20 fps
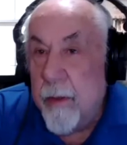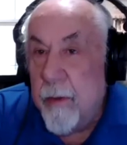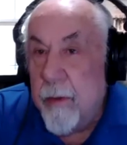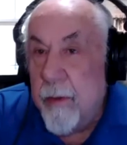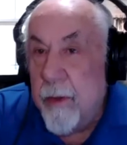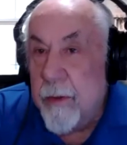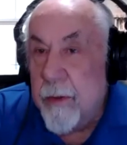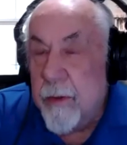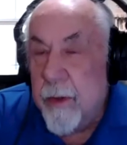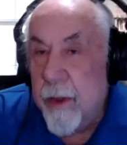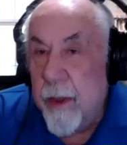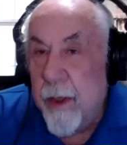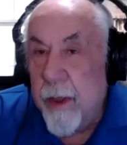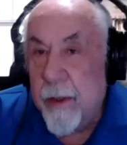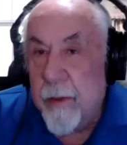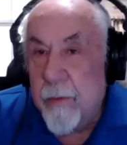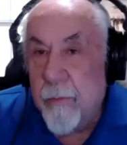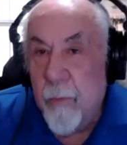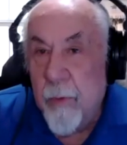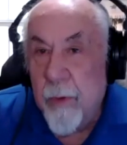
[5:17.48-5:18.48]

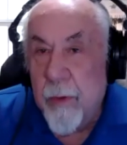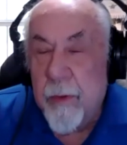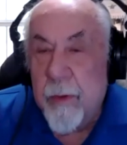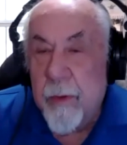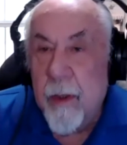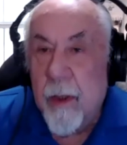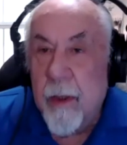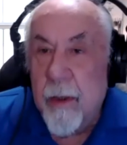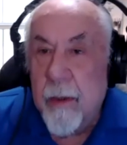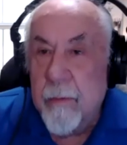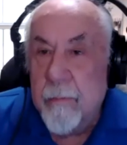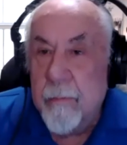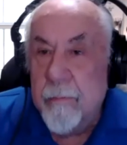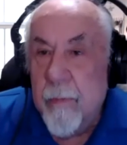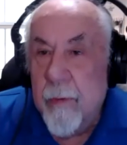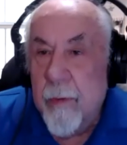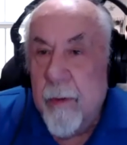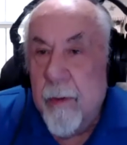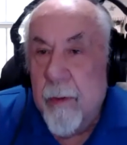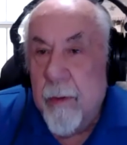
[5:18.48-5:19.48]
disconnect with
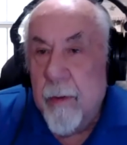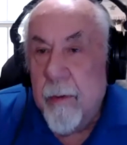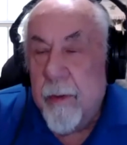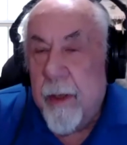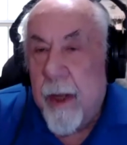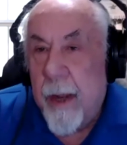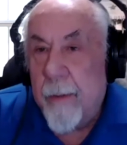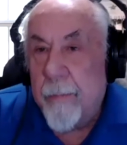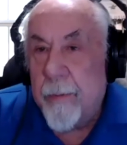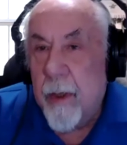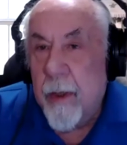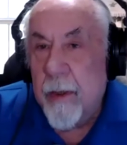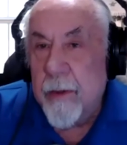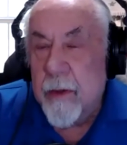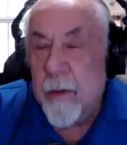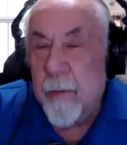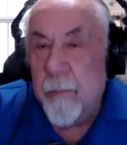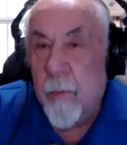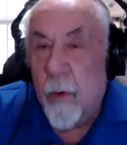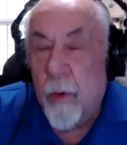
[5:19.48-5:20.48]

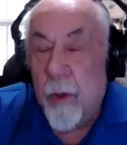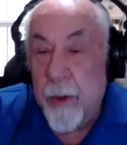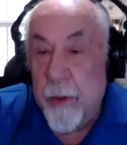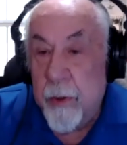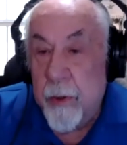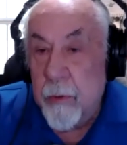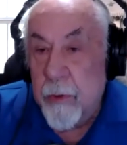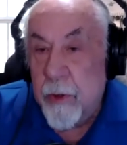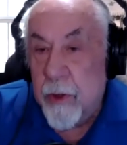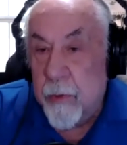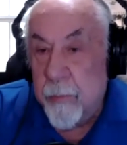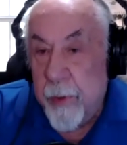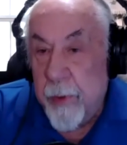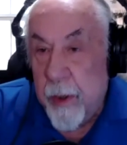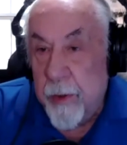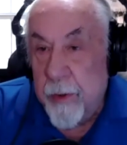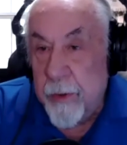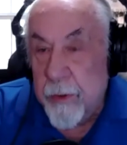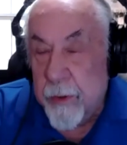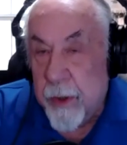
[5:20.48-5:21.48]
capitalism, or it used to be
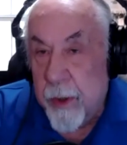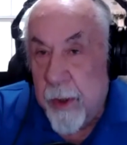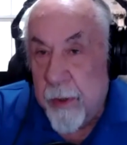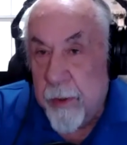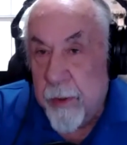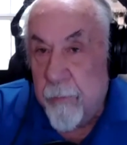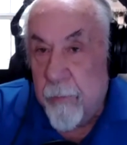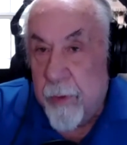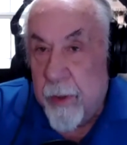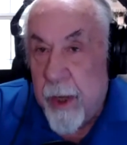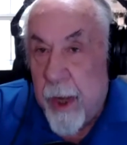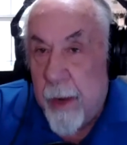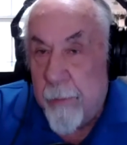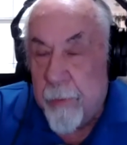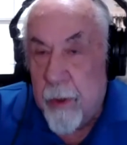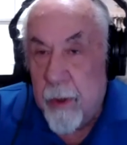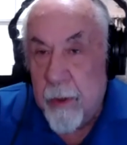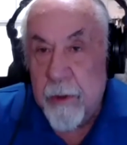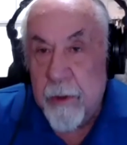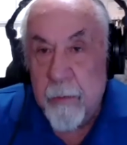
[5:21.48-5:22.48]
a disconnect with
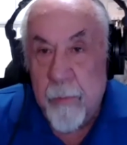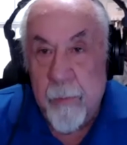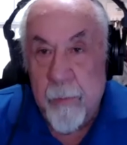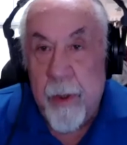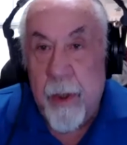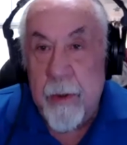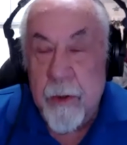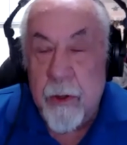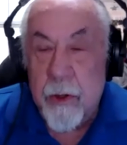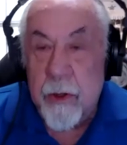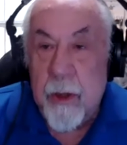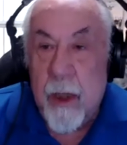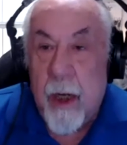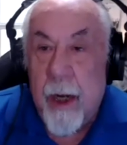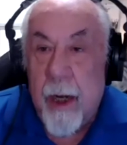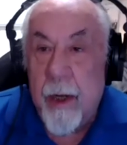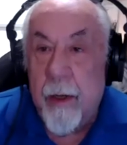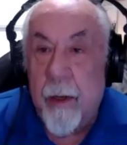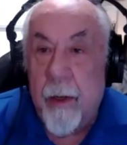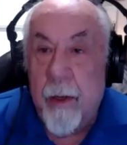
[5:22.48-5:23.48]
capitalism in
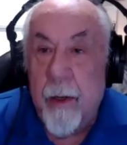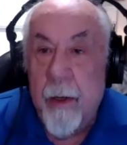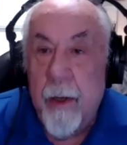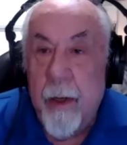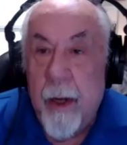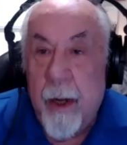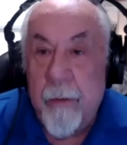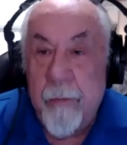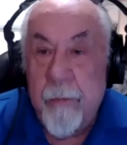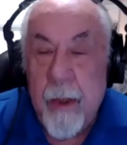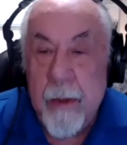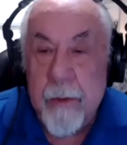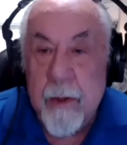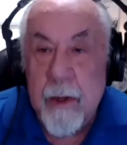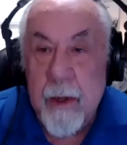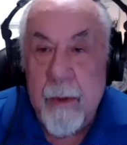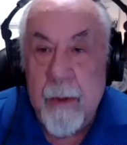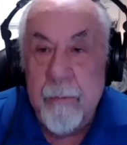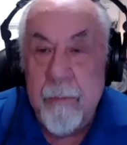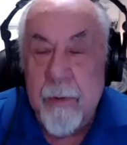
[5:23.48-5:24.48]
China, and that
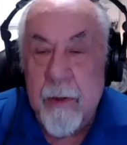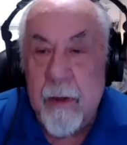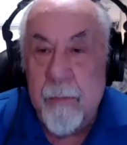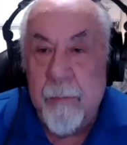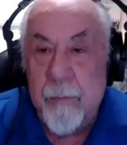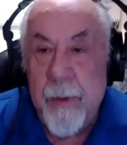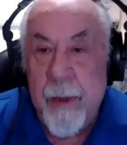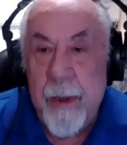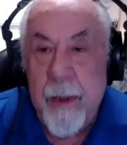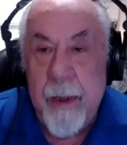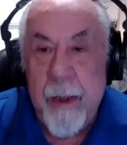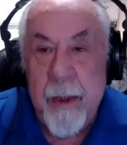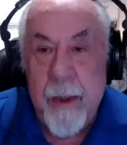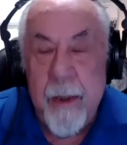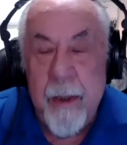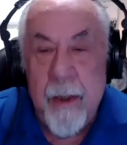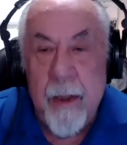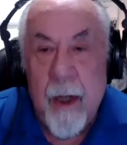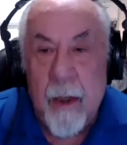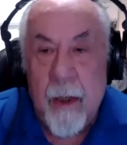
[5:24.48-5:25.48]
seems to
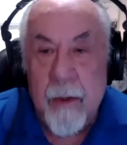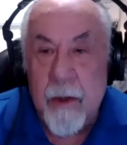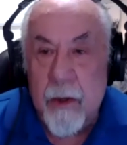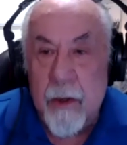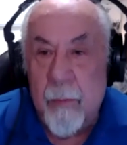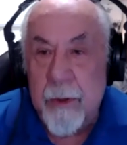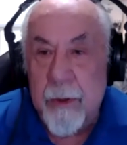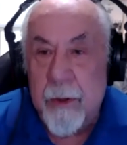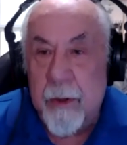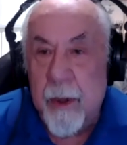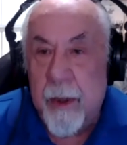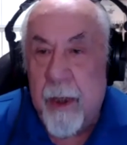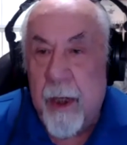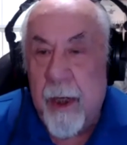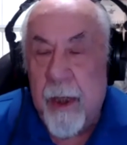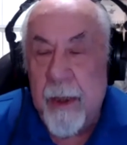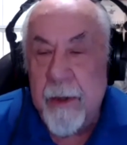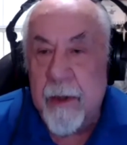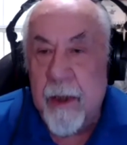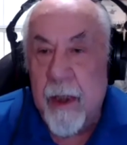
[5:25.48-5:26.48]
be not so much the
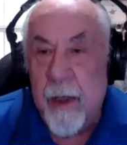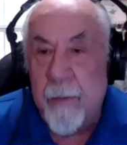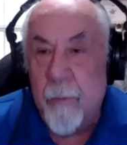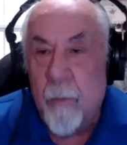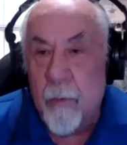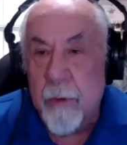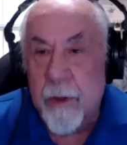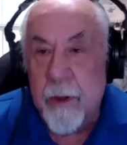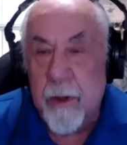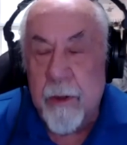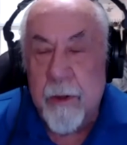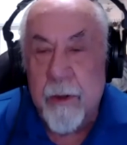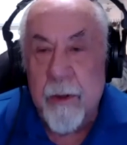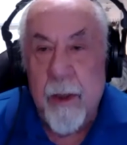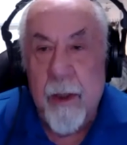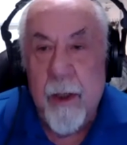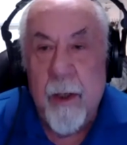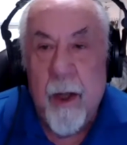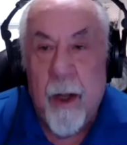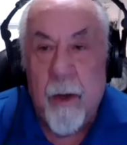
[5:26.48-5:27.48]
case anymore, since
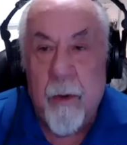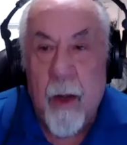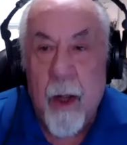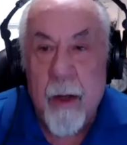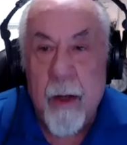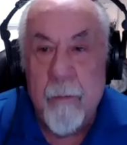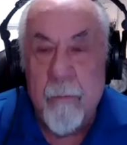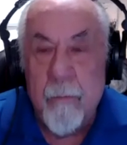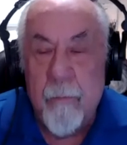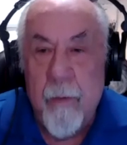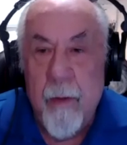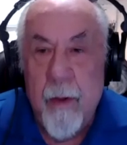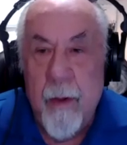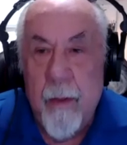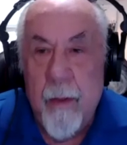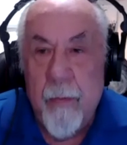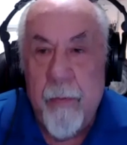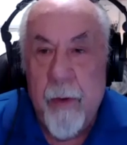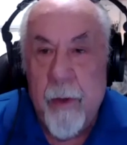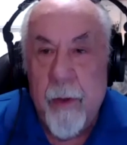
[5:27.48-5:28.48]
a lot of
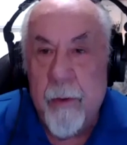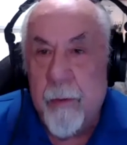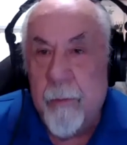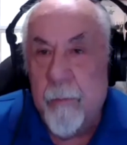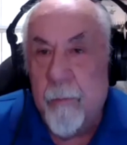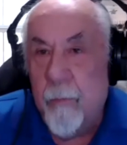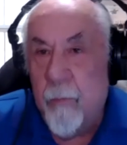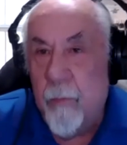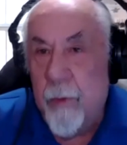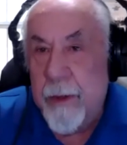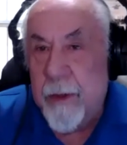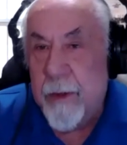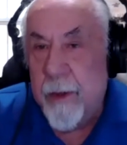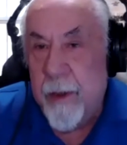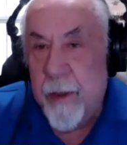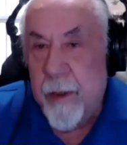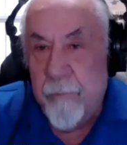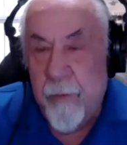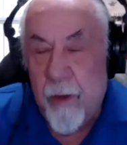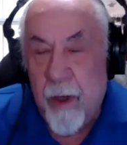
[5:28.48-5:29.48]
their
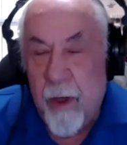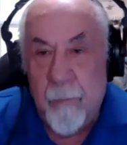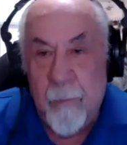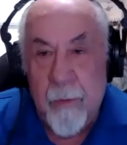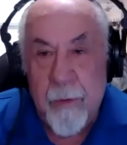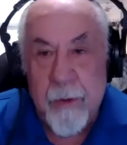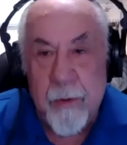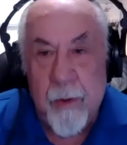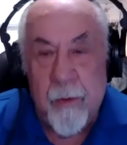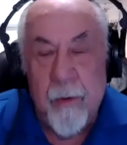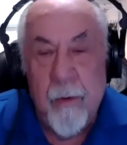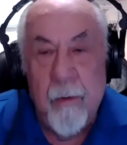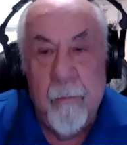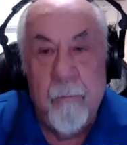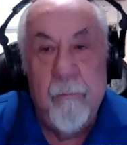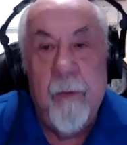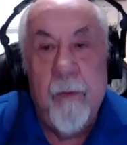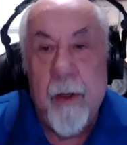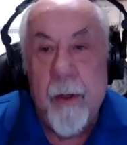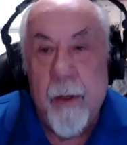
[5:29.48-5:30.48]
recent developments are
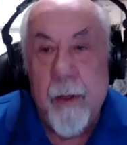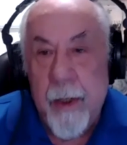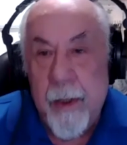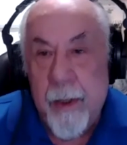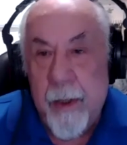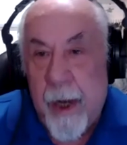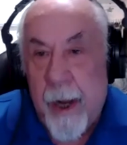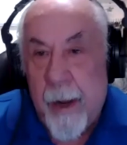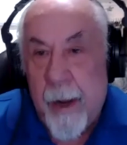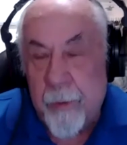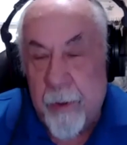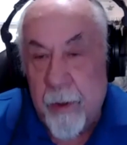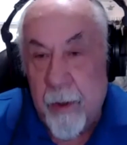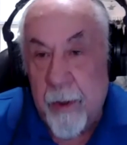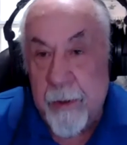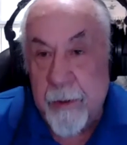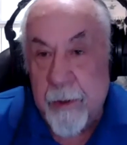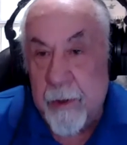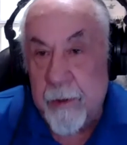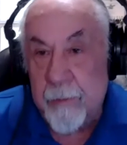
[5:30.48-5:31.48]
very
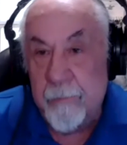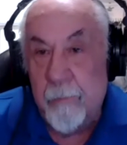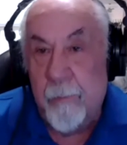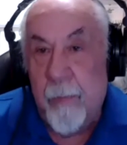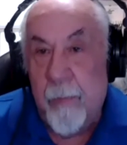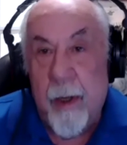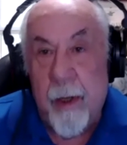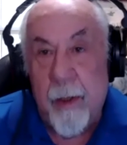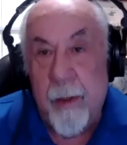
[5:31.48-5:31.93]
capitalism